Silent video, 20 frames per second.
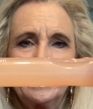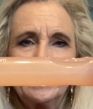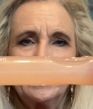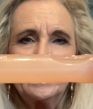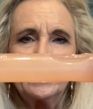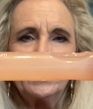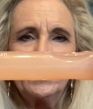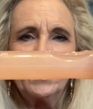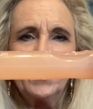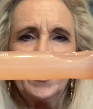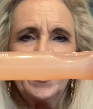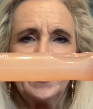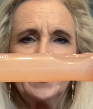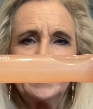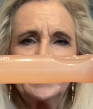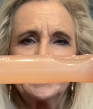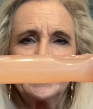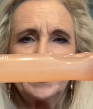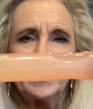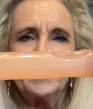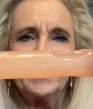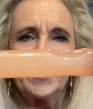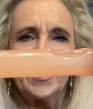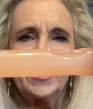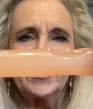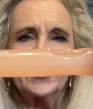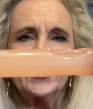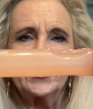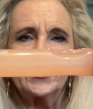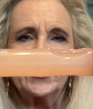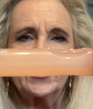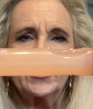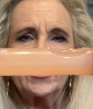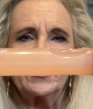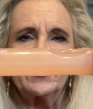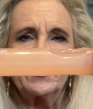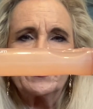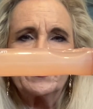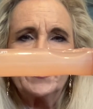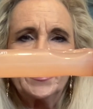UX, I'm not sure.
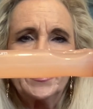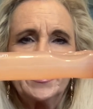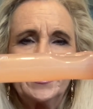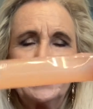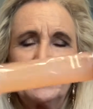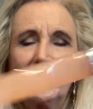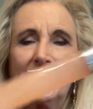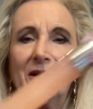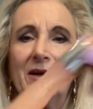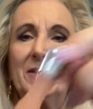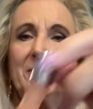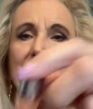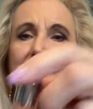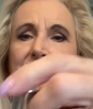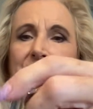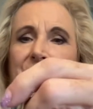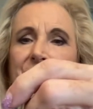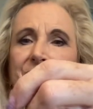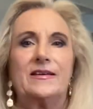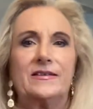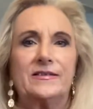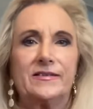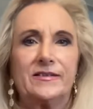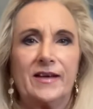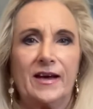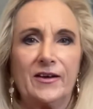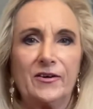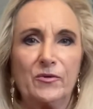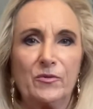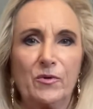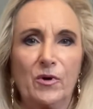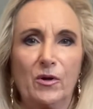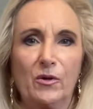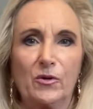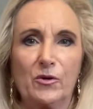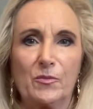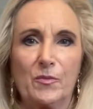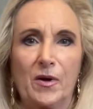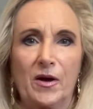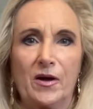But anyway, it's got a
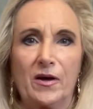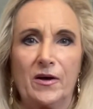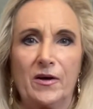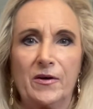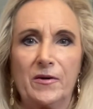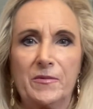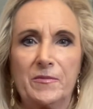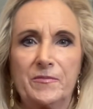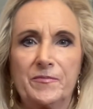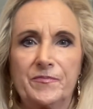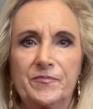roller ball.